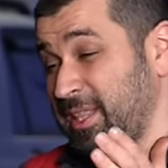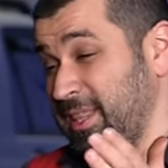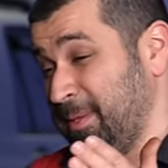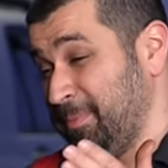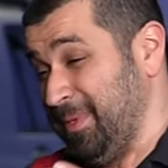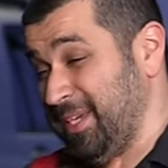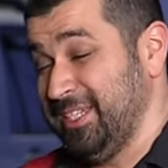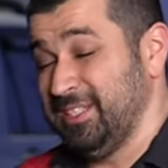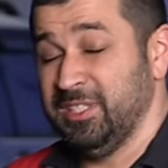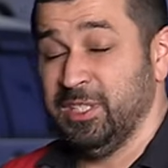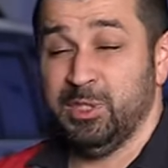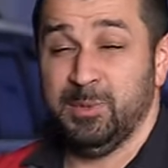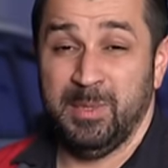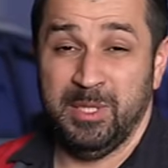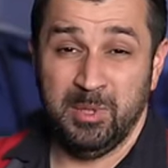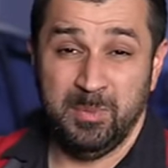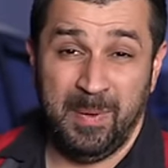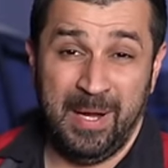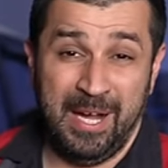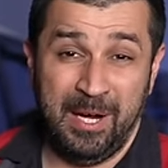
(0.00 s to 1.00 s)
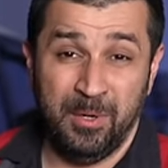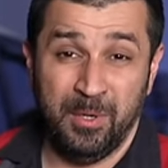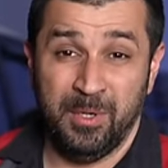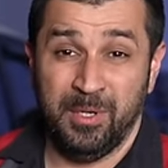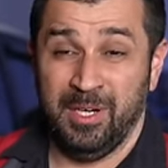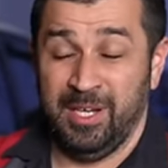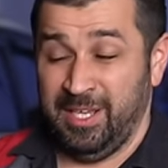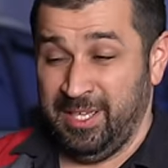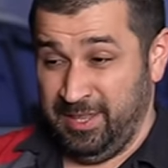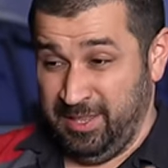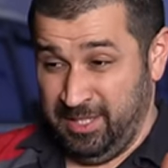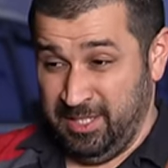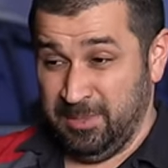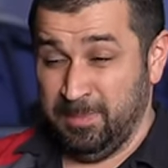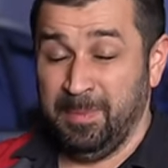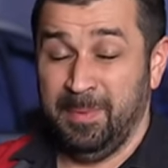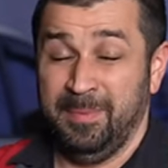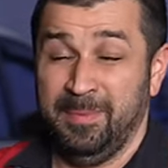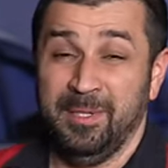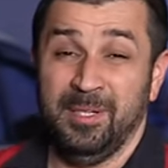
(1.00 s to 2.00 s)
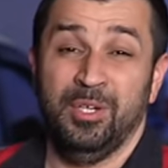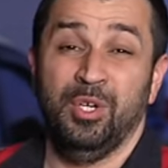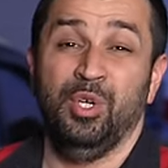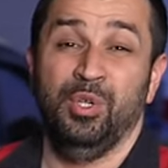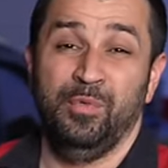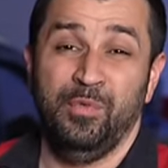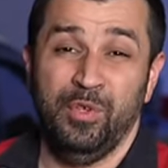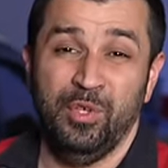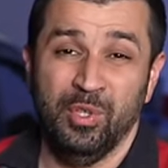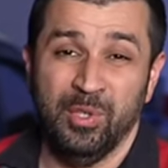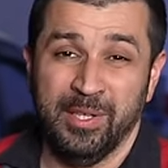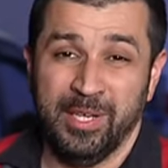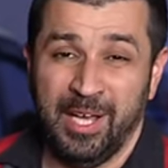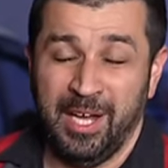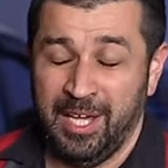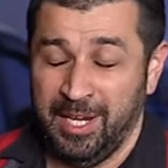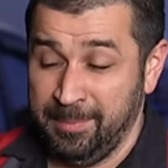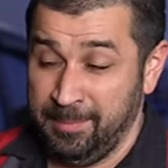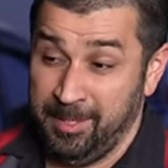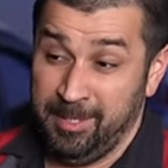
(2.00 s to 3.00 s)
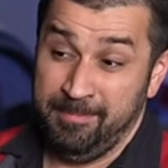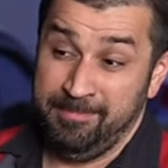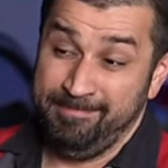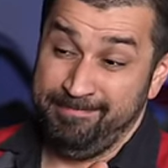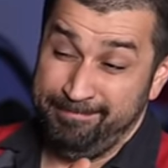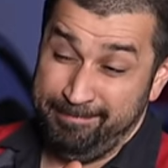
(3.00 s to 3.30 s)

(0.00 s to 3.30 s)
that makes this much power and this good fuel economy,